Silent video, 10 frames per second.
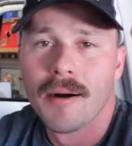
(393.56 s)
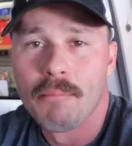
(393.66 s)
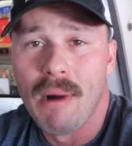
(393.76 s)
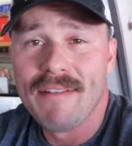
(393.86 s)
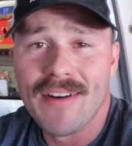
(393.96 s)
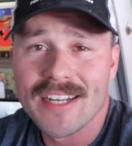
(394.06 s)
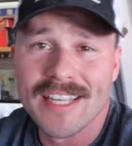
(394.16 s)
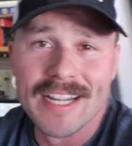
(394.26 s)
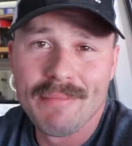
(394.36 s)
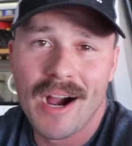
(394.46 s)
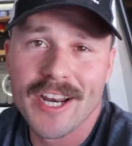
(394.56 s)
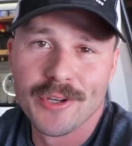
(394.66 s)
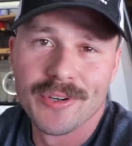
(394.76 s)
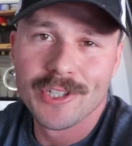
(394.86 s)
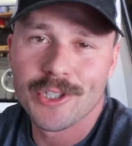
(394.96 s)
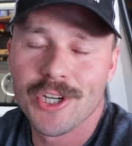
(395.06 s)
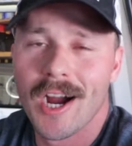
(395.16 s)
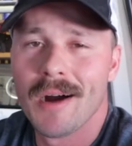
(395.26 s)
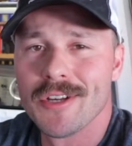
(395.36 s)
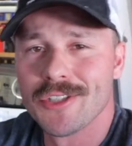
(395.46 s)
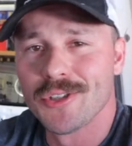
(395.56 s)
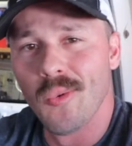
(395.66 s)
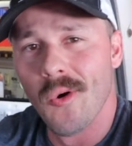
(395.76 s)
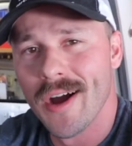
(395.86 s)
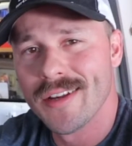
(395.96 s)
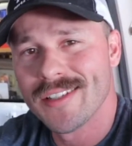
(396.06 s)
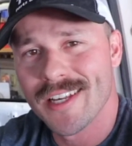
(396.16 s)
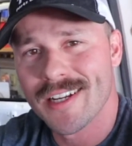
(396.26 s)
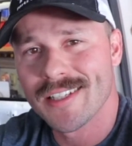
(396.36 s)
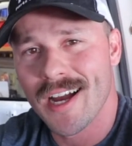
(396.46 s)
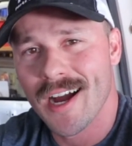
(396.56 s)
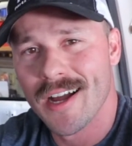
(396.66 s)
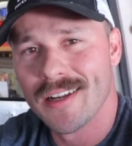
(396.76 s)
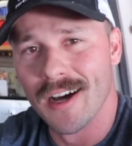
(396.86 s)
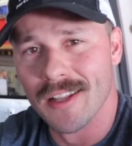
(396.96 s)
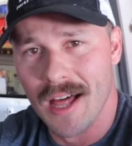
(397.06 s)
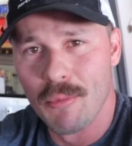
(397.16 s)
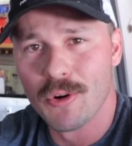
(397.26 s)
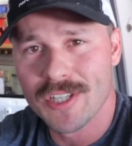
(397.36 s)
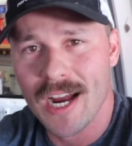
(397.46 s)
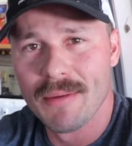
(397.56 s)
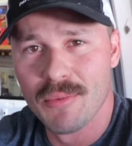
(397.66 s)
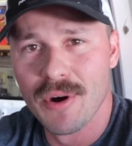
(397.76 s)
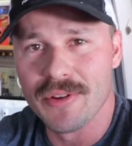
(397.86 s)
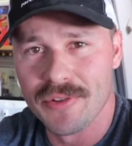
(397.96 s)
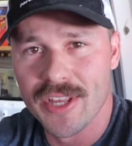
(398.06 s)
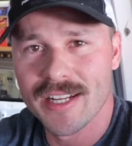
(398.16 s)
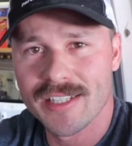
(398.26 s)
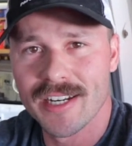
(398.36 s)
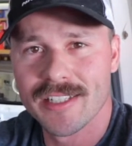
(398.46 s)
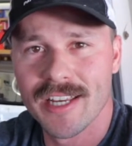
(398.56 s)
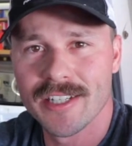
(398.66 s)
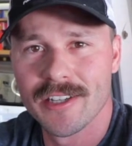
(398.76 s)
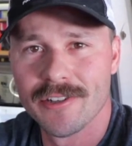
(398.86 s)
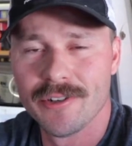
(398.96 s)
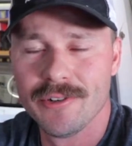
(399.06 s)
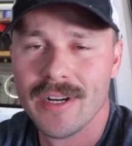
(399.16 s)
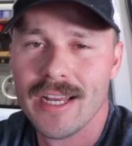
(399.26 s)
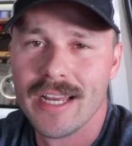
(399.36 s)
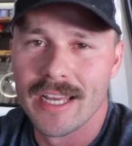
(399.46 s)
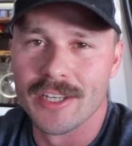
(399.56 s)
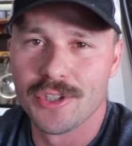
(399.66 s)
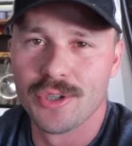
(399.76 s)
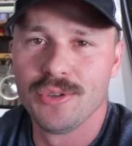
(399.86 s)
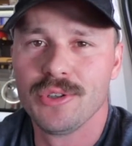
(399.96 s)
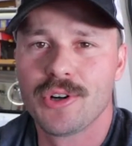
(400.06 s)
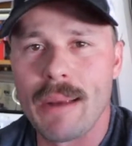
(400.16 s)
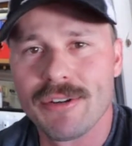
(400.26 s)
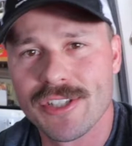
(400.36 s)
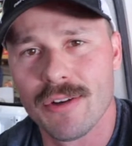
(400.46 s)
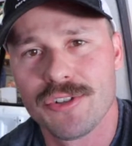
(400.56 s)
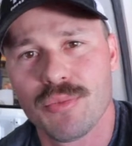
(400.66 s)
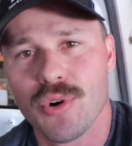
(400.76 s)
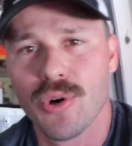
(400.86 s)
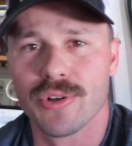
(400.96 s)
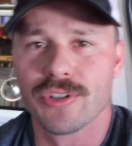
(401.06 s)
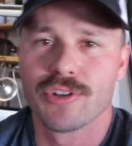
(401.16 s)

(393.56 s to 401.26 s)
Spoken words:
My advice to anybody doing this job is to, 1, set aside a lot more time than what you think it's going to take to do, and 2, grab yourself some rollers.